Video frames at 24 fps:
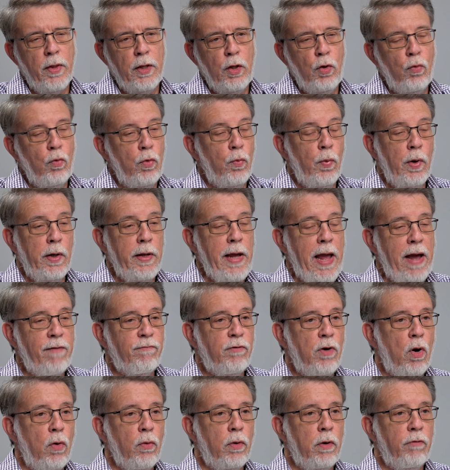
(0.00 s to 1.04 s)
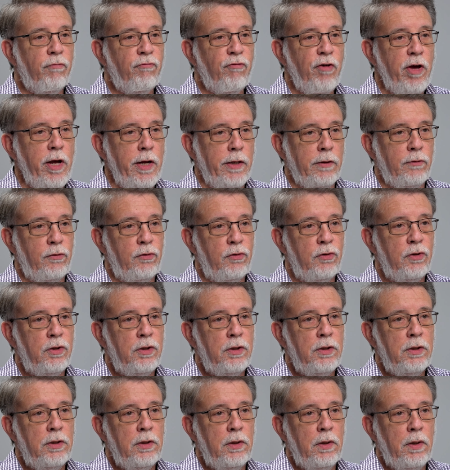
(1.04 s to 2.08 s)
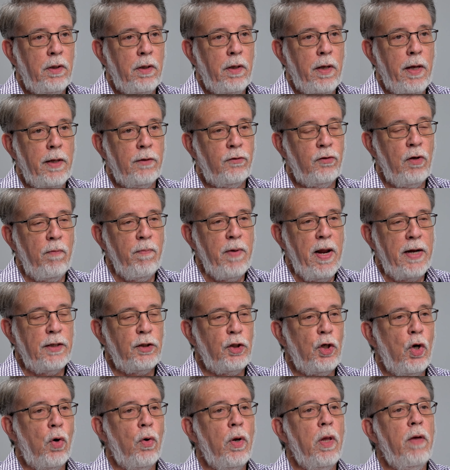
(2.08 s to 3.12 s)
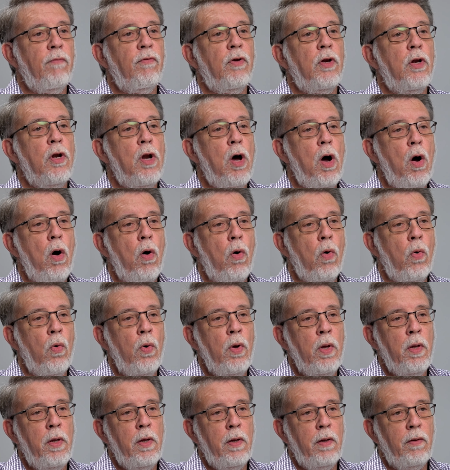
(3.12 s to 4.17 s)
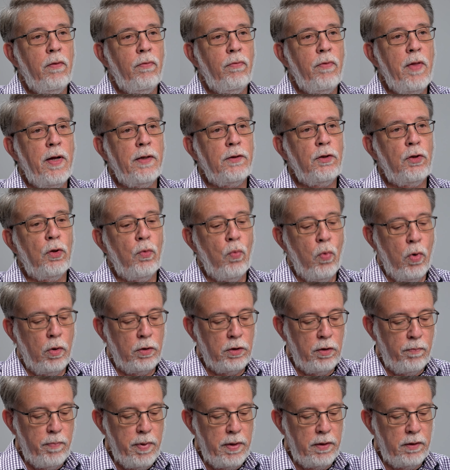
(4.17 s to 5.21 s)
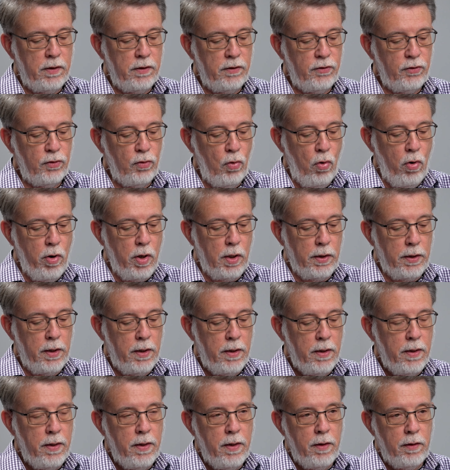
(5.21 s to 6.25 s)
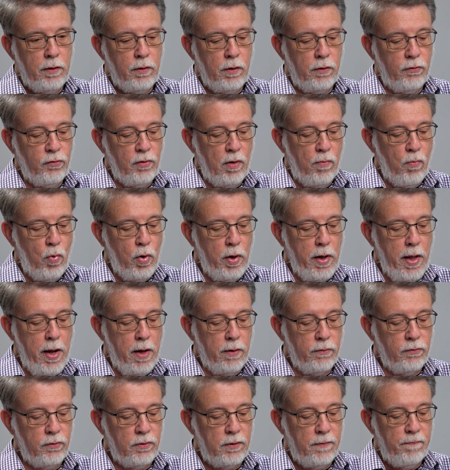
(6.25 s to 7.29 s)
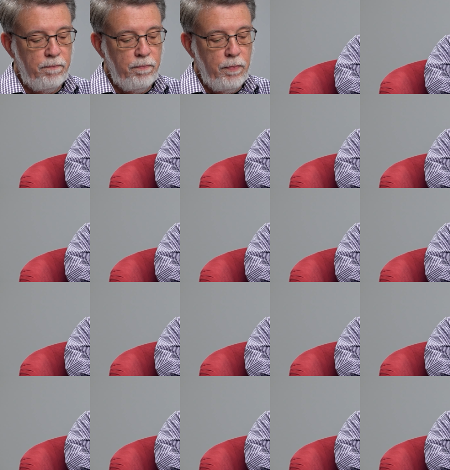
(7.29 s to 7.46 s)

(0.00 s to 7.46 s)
that you really have no defense, and sometimes you don't even know that your words have been distorted to someone else.